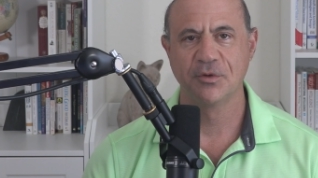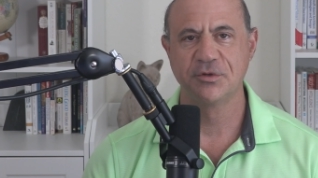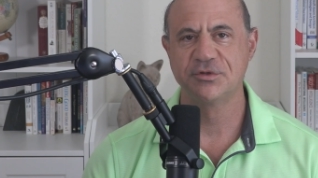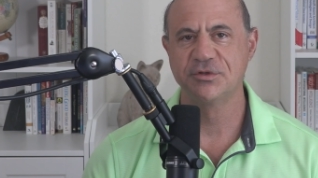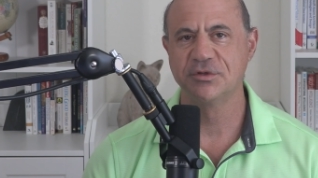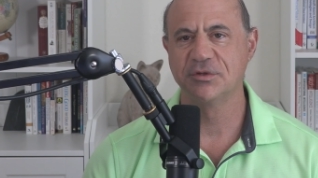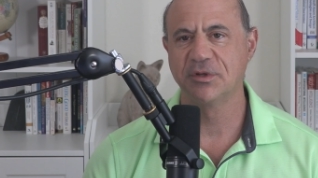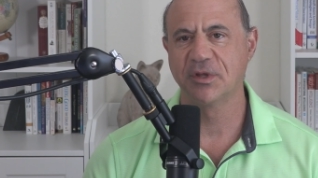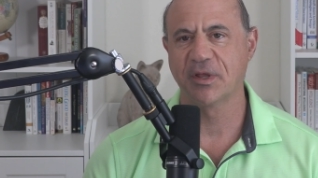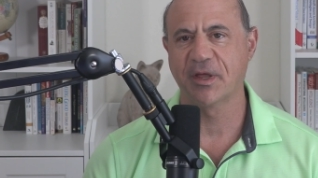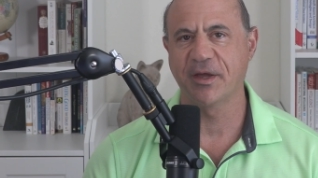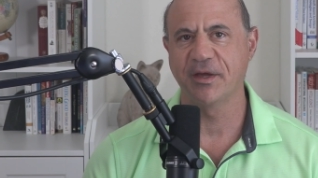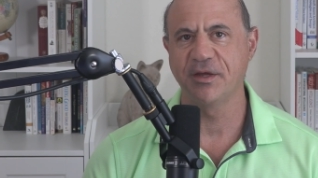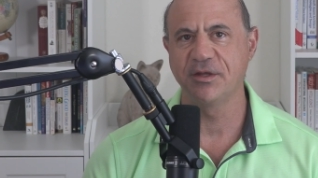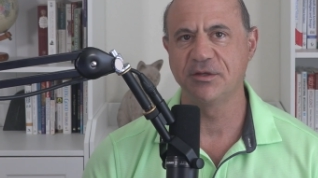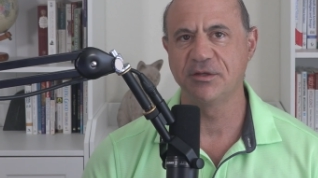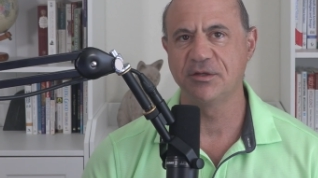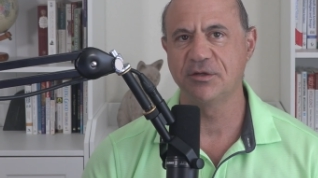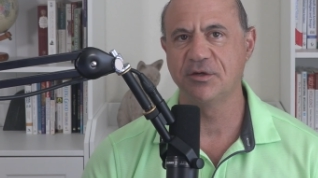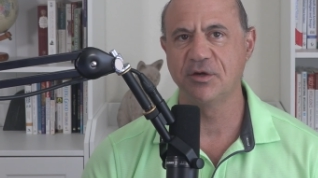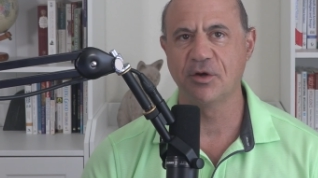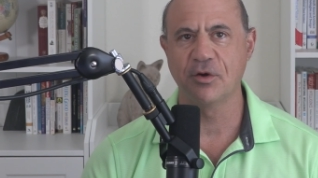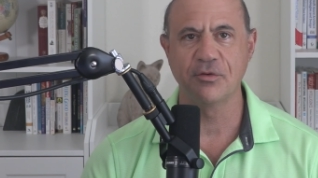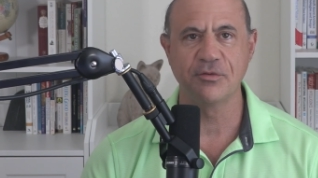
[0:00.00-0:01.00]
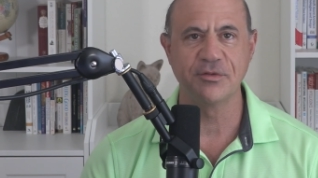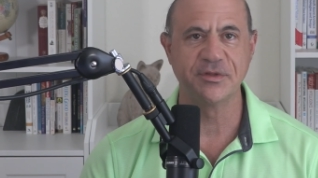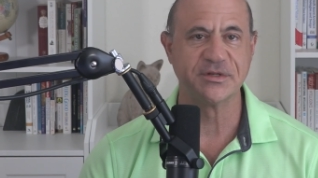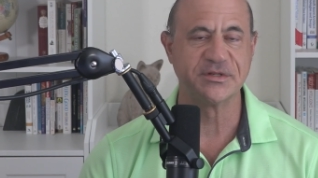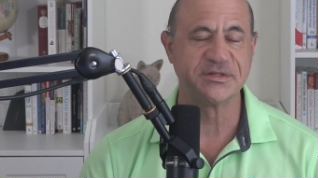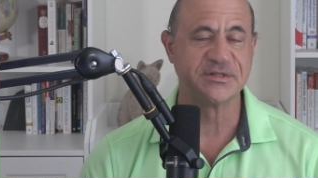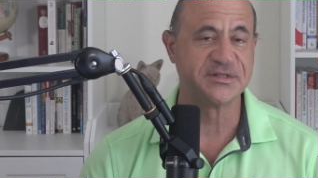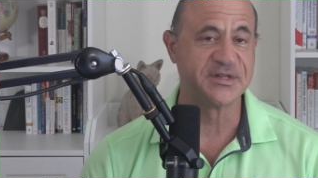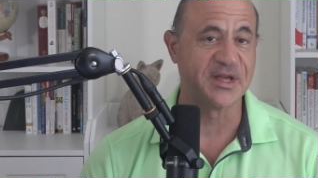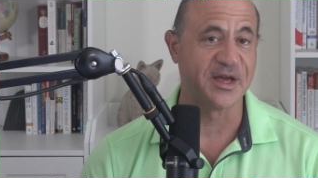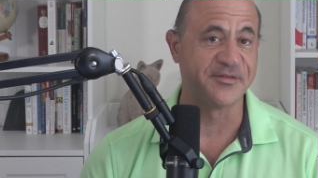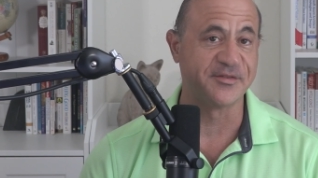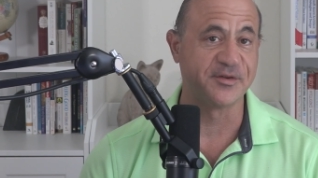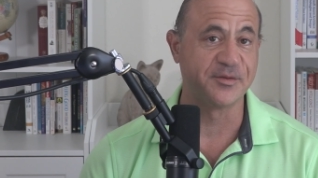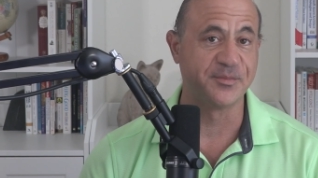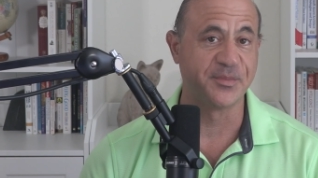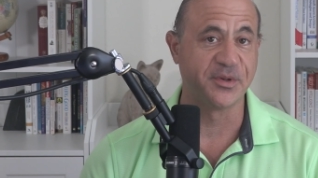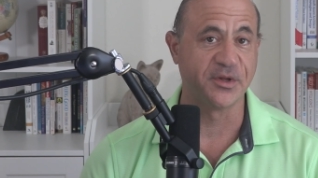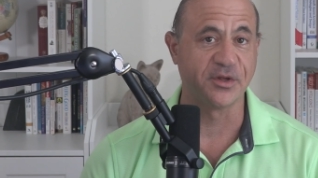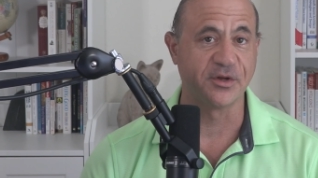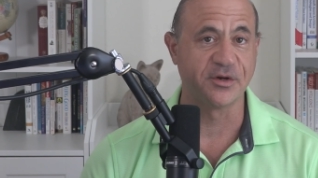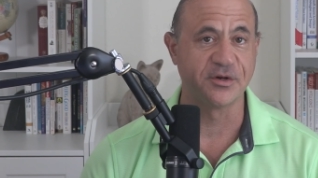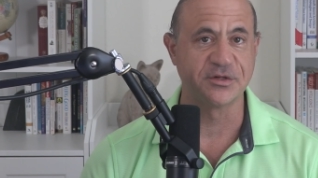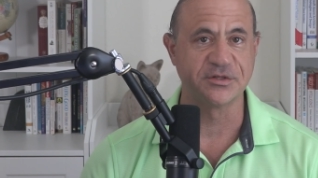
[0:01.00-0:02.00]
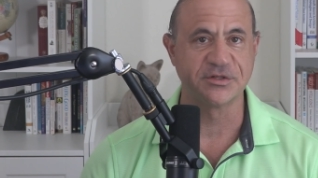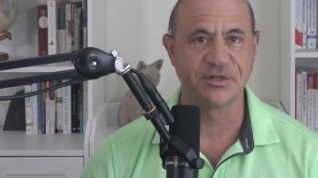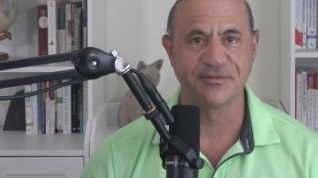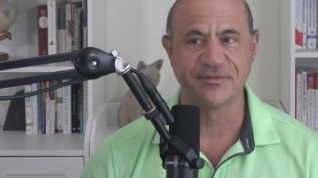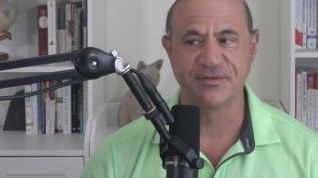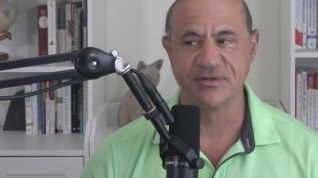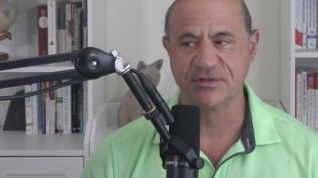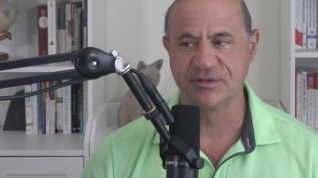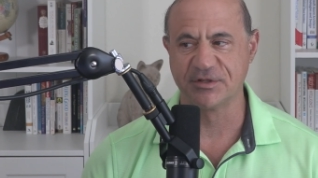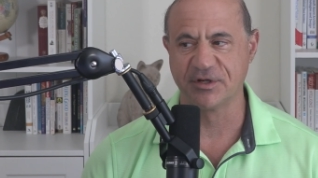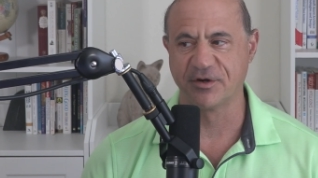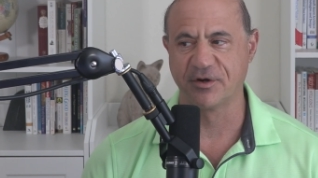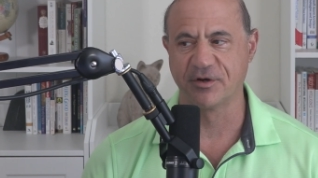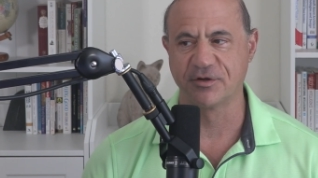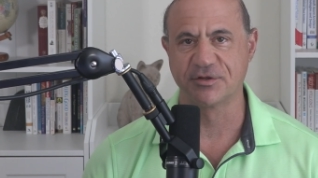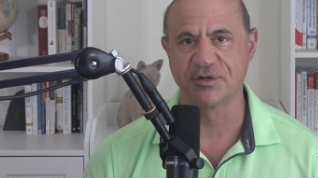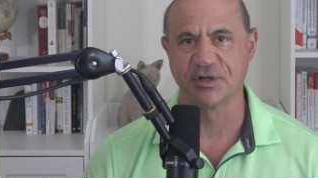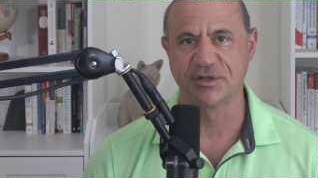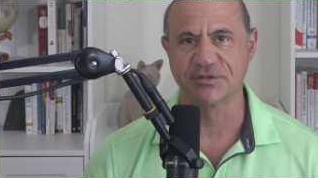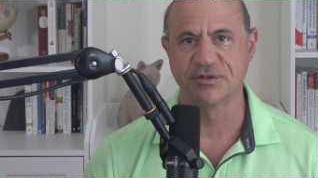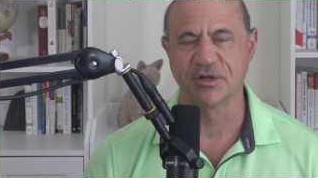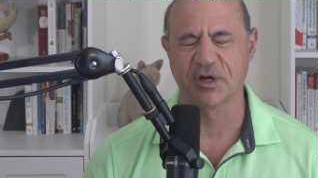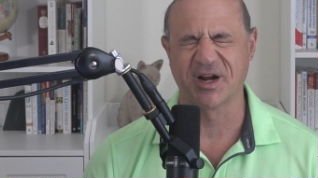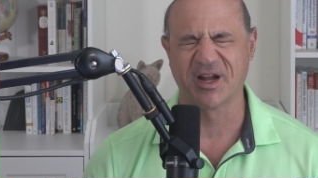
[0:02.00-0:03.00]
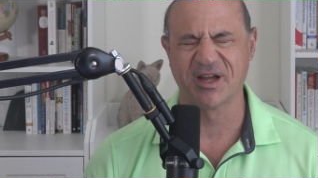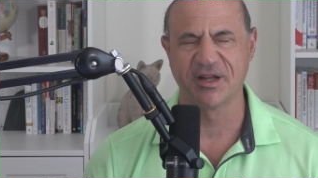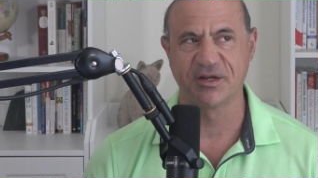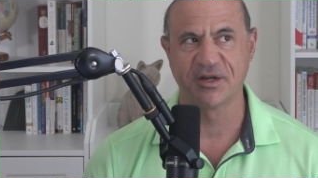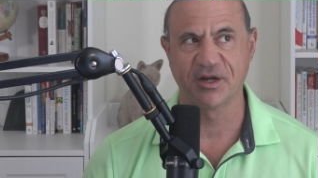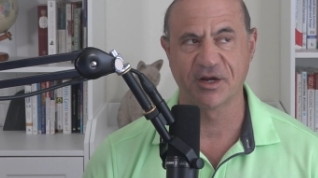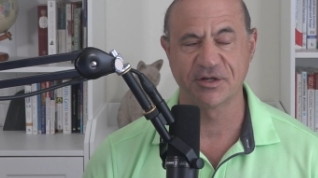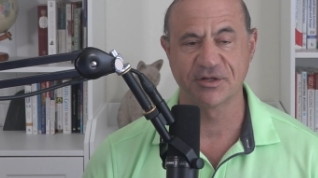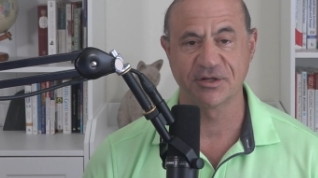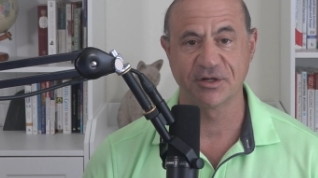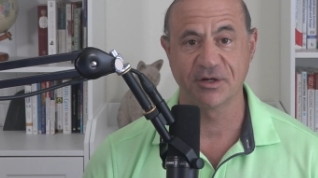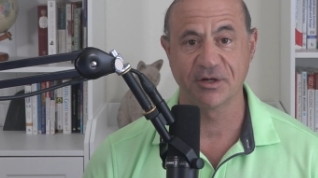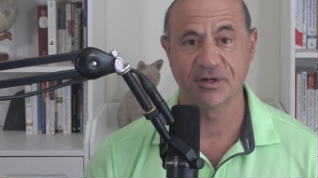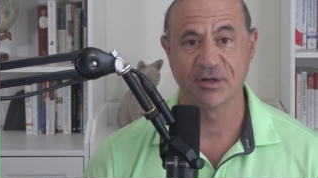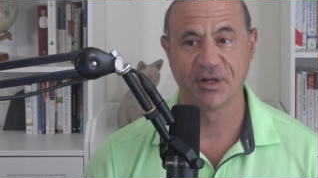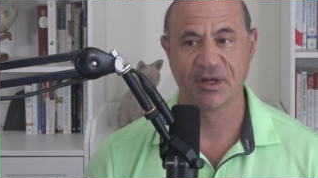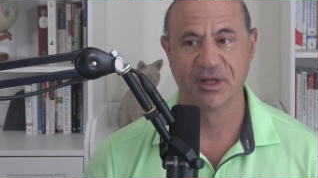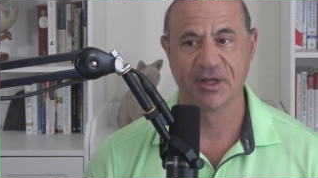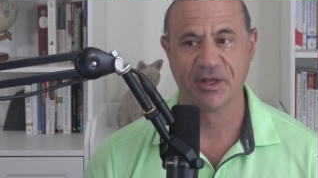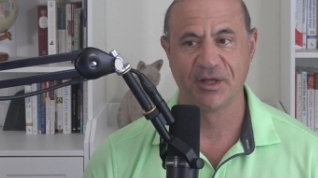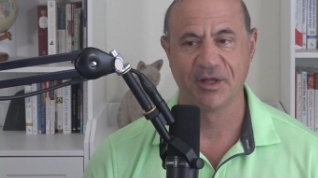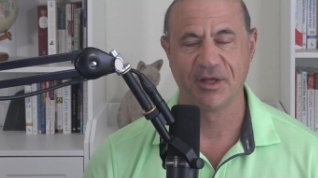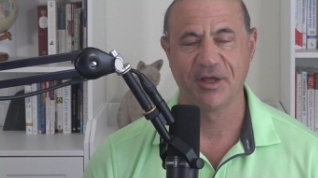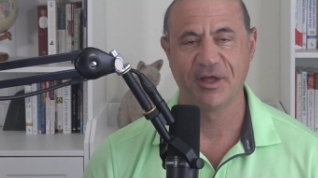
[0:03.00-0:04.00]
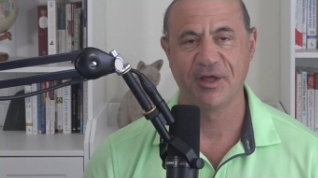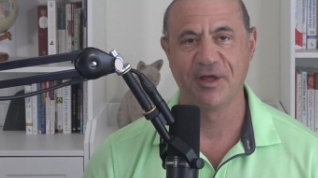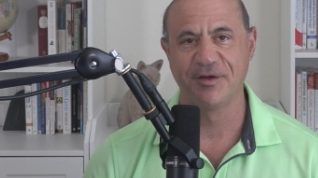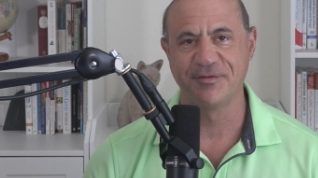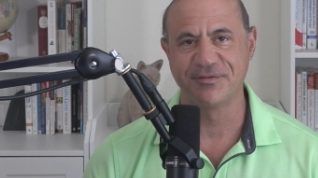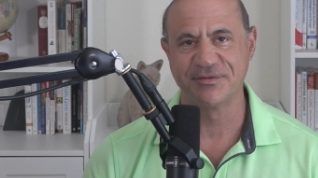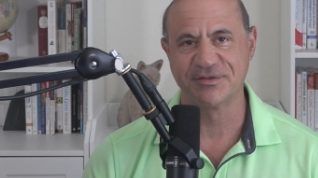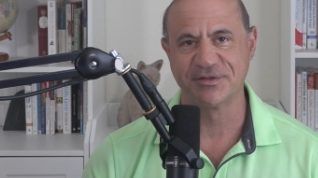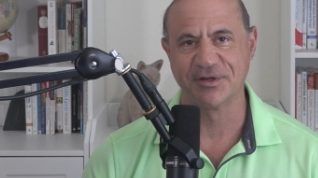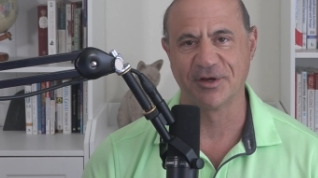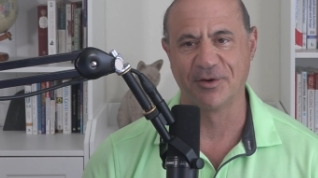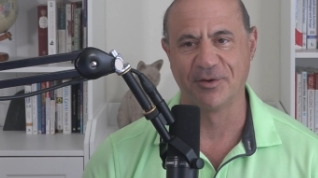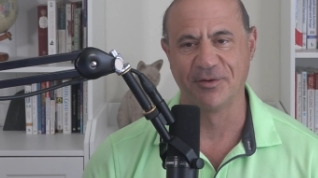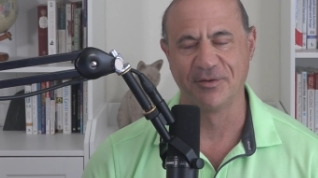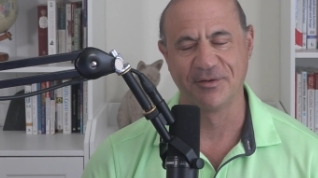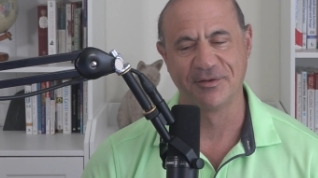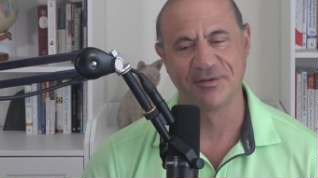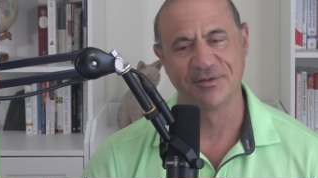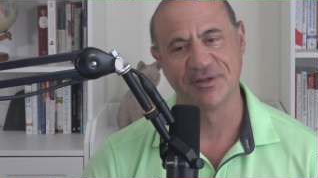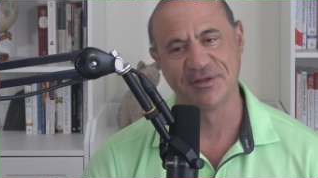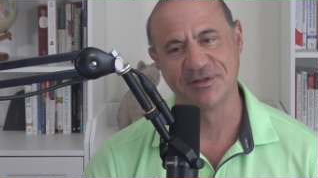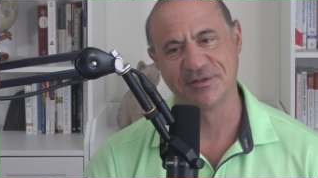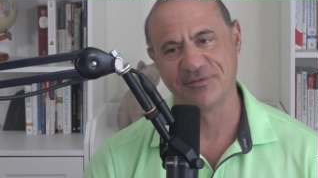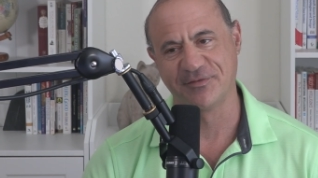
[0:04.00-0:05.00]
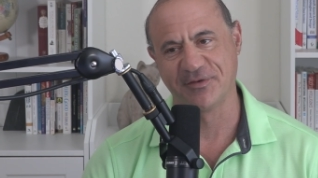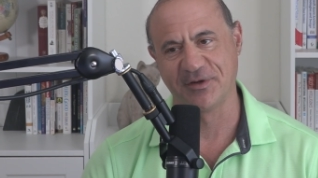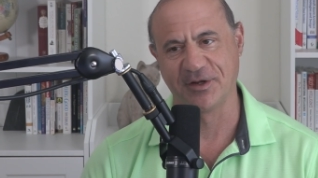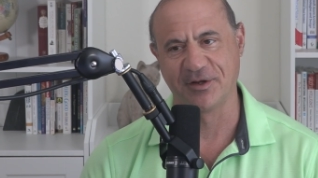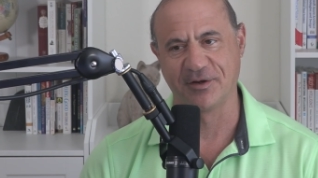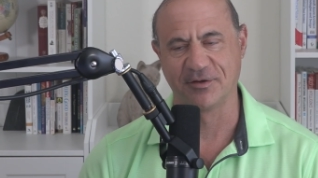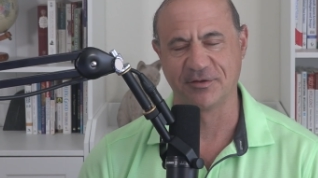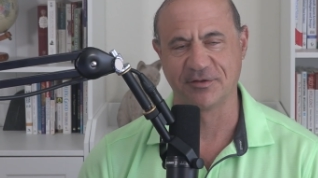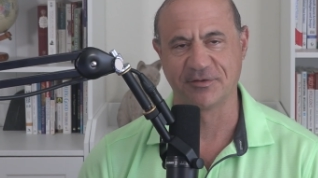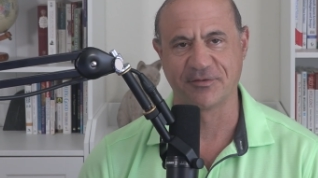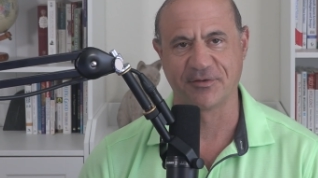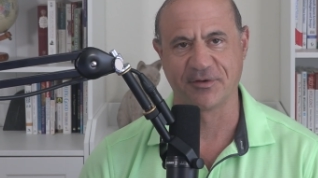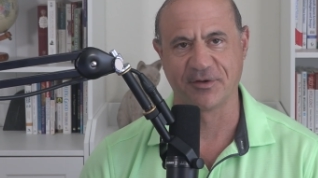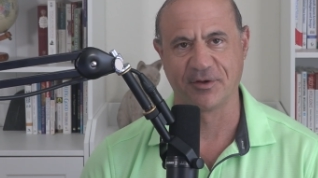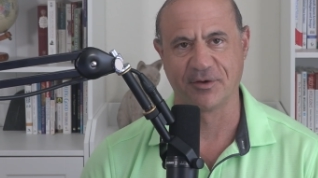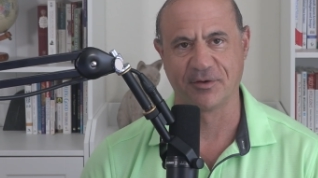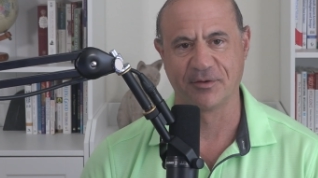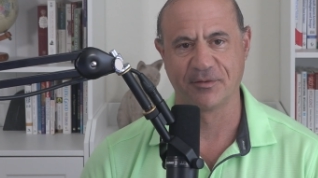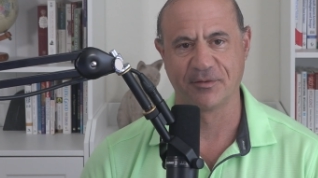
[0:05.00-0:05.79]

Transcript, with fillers: Would you like to know the seven pillars of the Zero Trust architecture? If so, this video is for